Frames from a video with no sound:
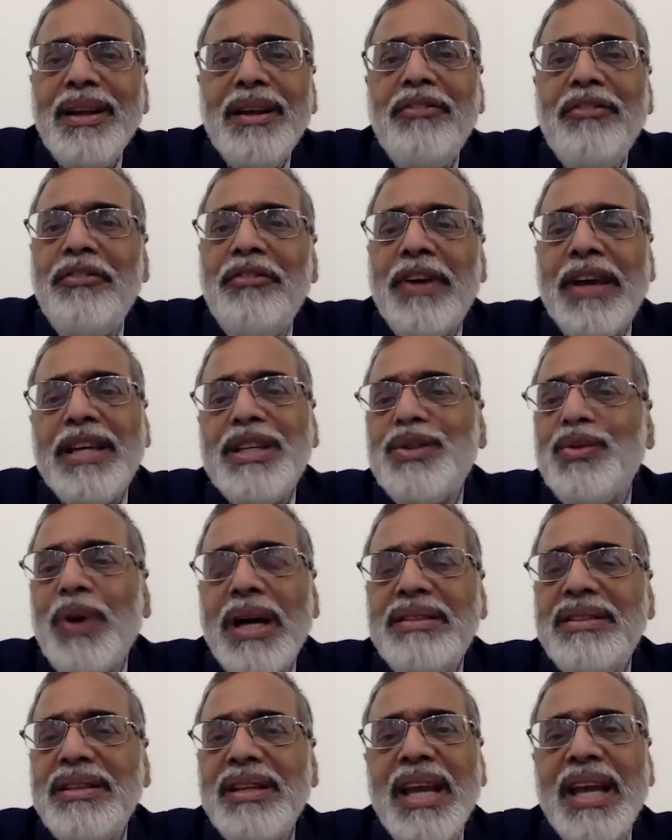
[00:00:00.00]

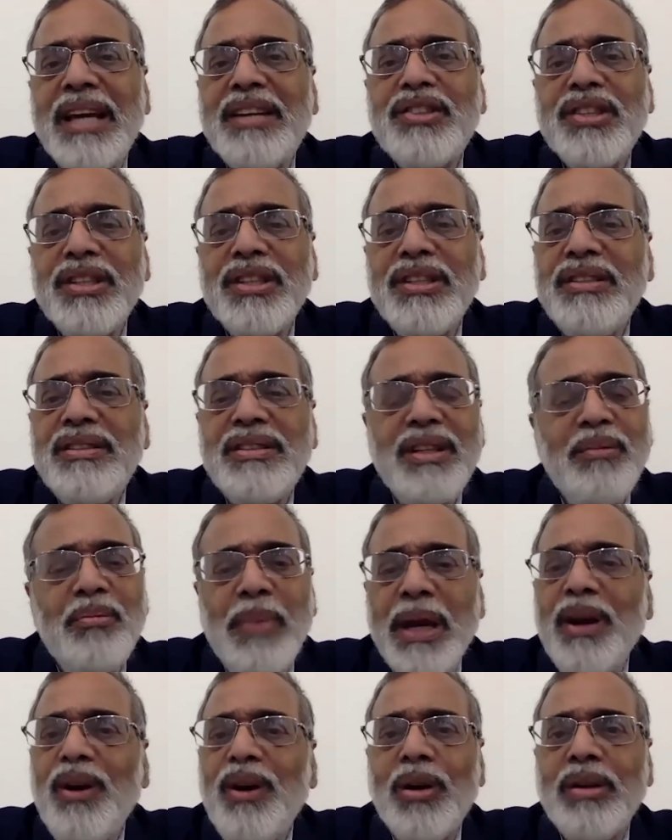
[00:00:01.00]
phase-wise elections in
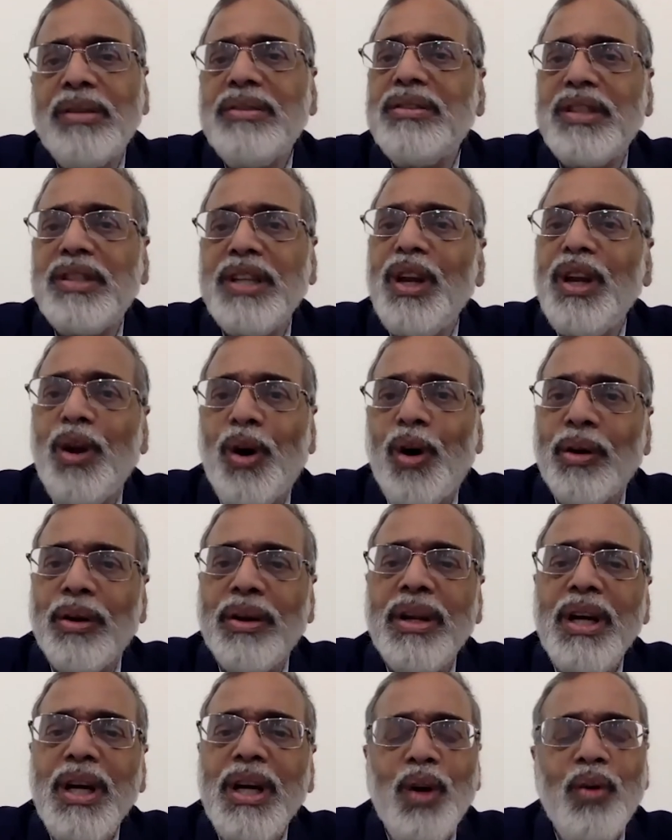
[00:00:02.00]
Bengal still on.
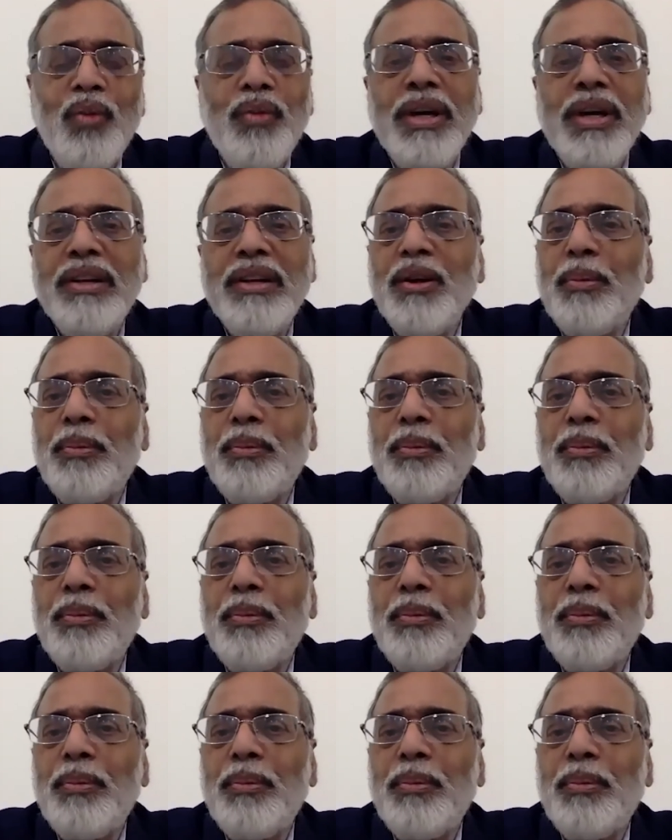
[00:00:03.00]
We have the